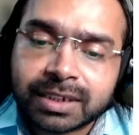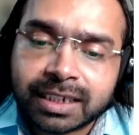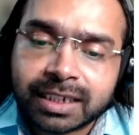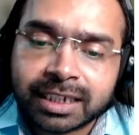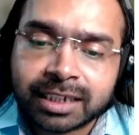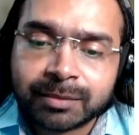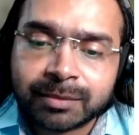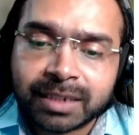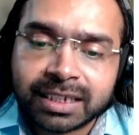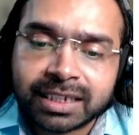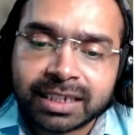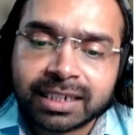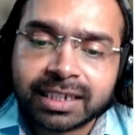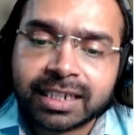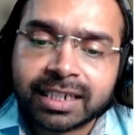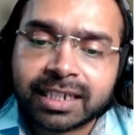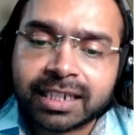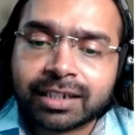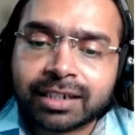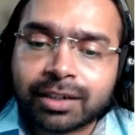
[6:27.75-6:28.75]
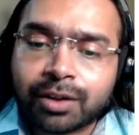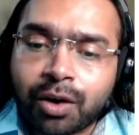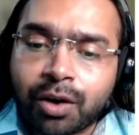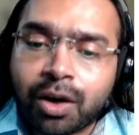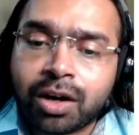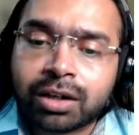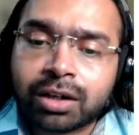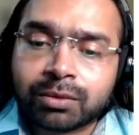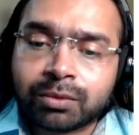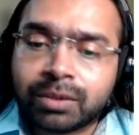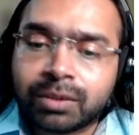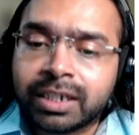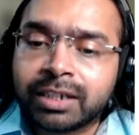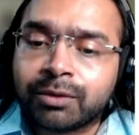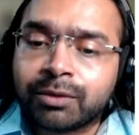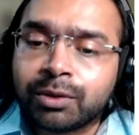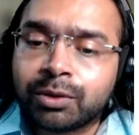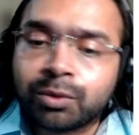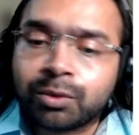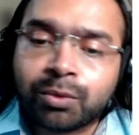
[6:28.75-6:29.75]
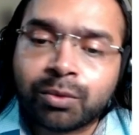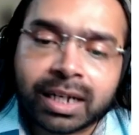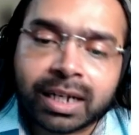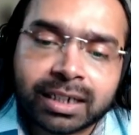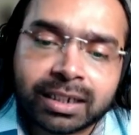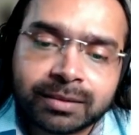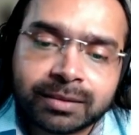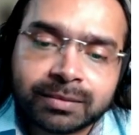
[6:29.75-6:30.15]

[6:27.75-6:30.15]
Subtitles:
It is mentioned here or 1 equal to 1.